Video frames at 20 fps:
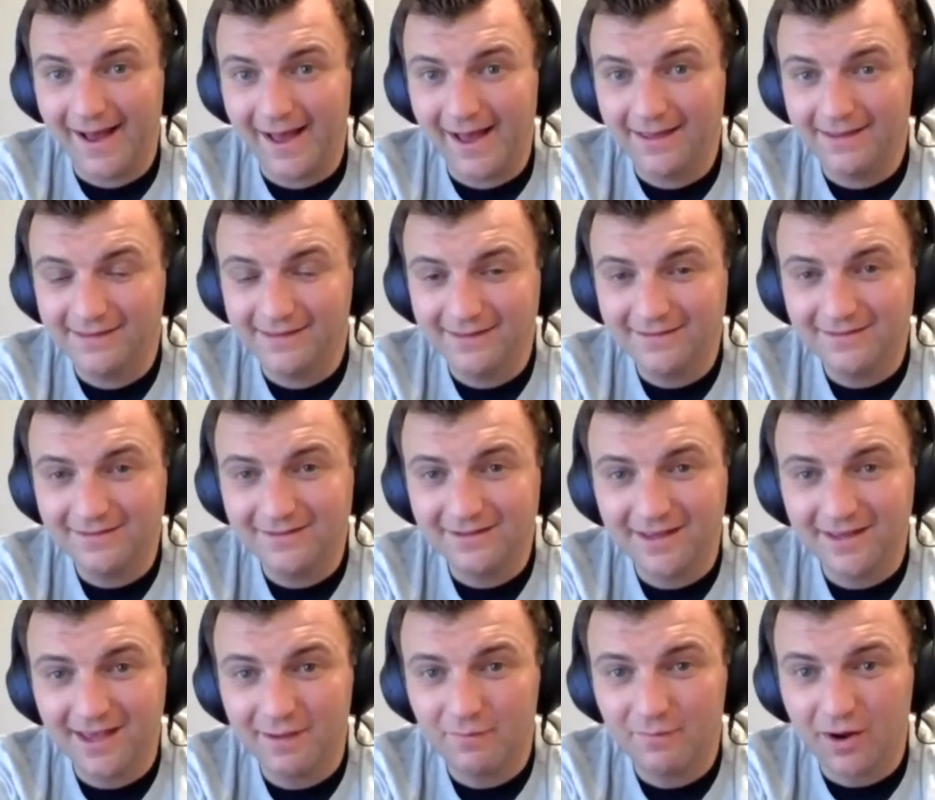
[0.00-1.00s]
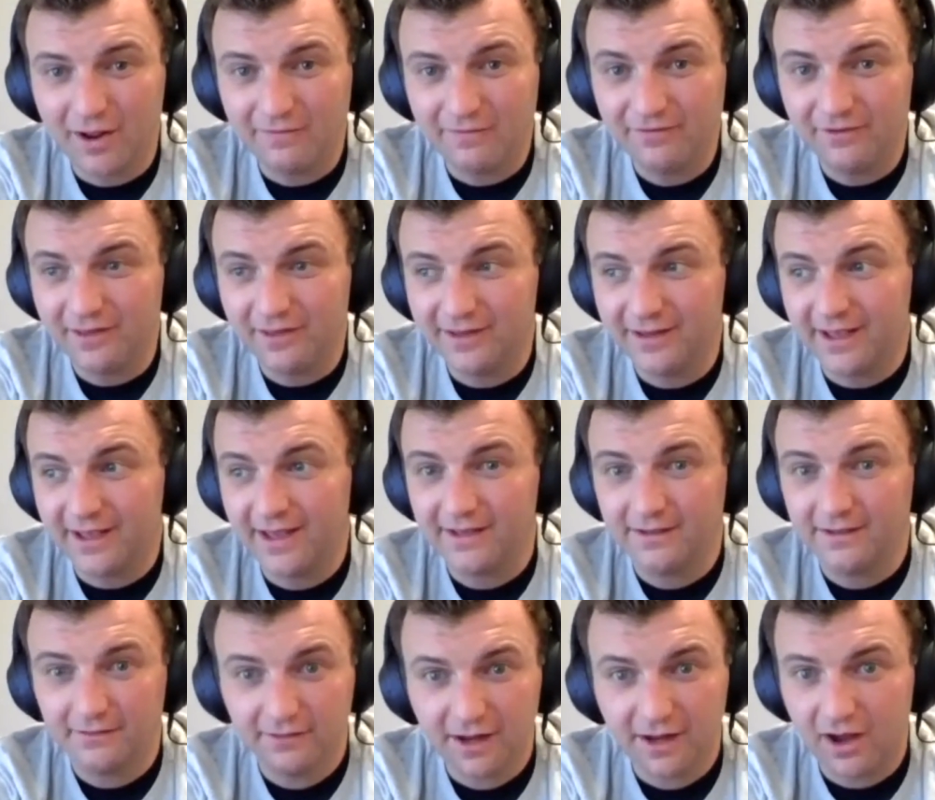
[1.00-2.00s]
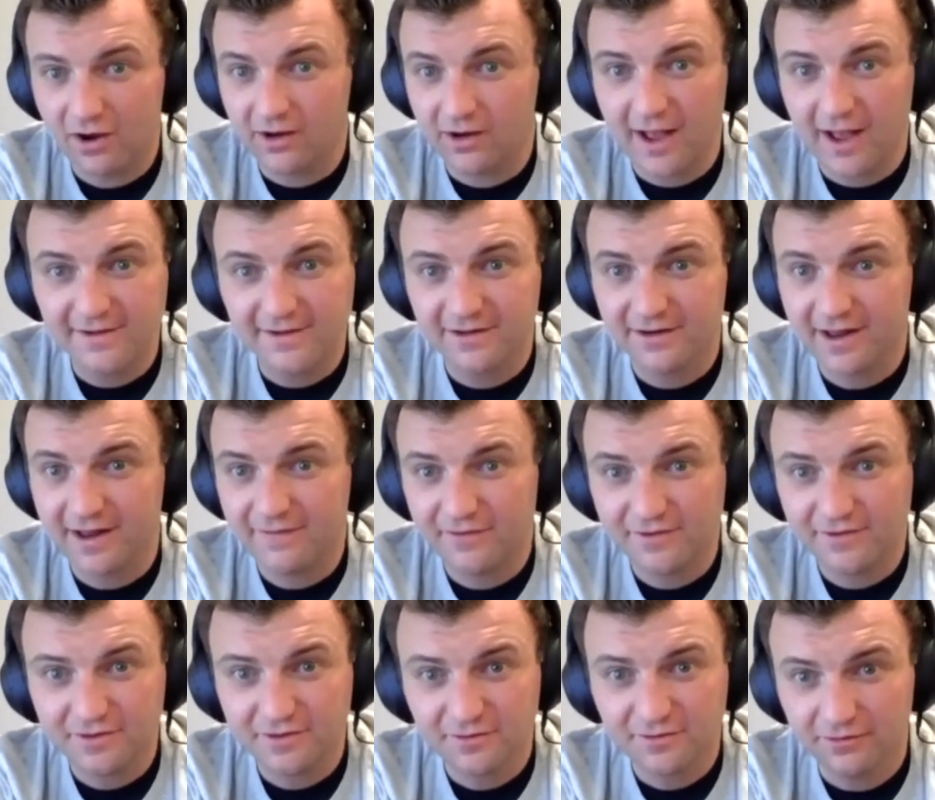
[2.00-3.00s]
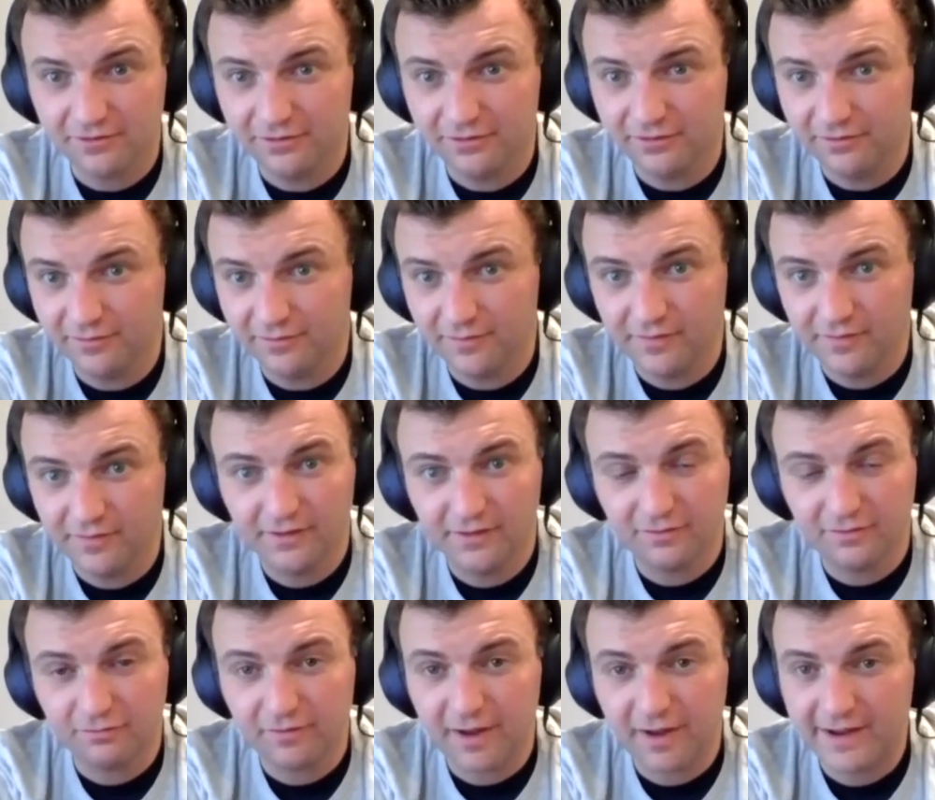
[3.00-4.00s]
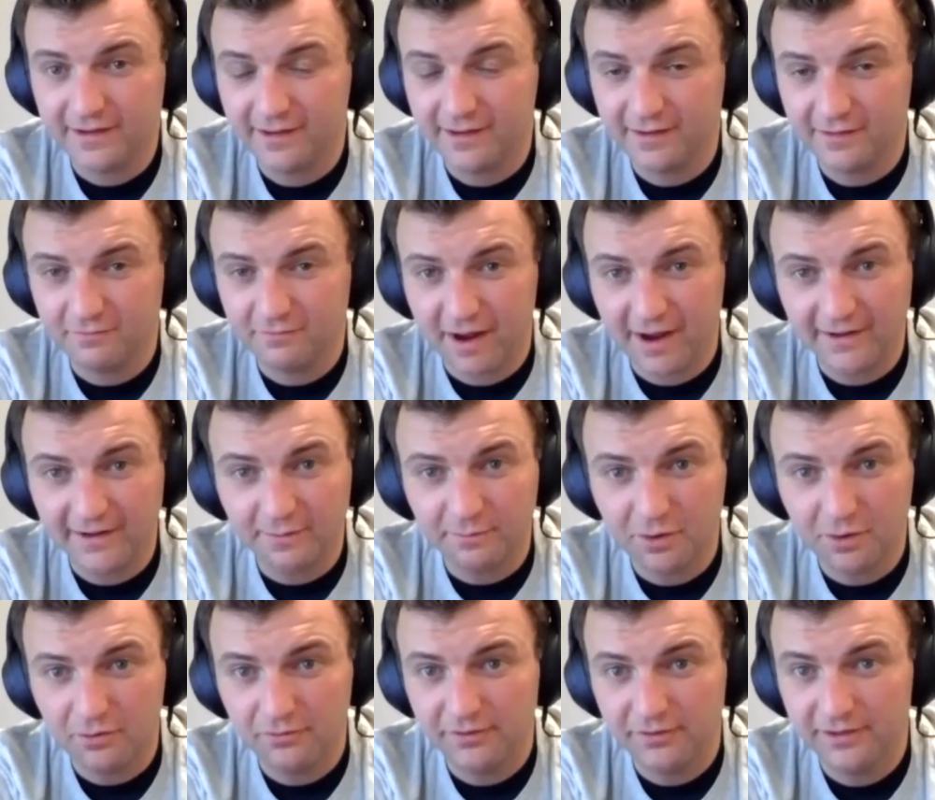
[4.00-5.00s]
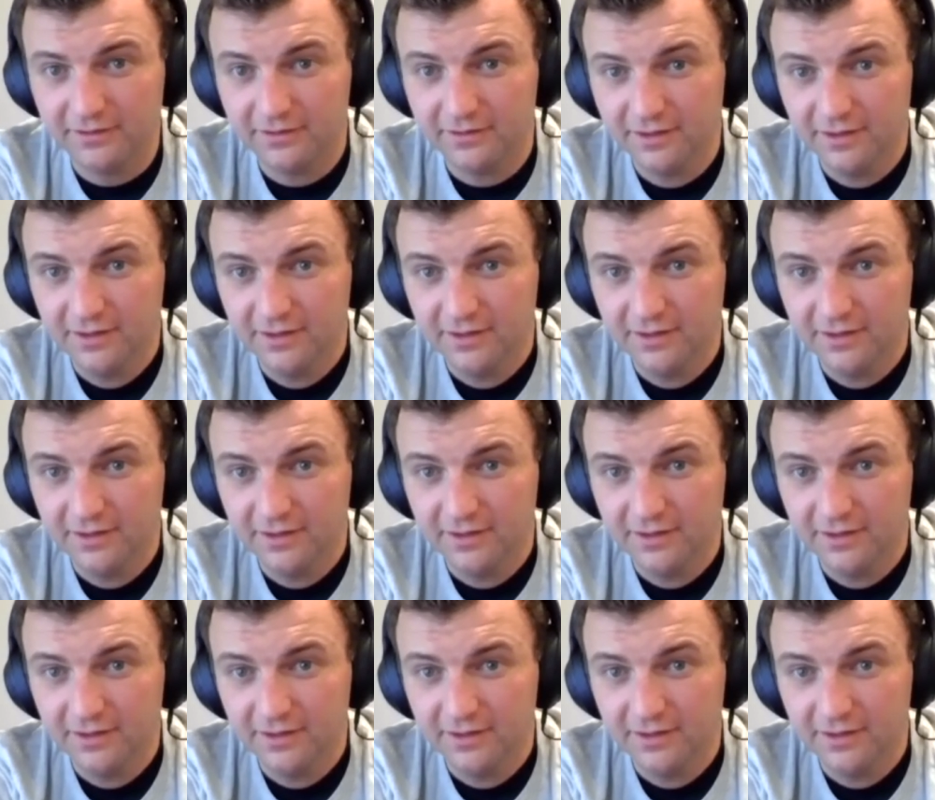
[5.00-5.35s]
this is a game where I feel like, hey, our guys are going to have this circled. It's ranked opponent.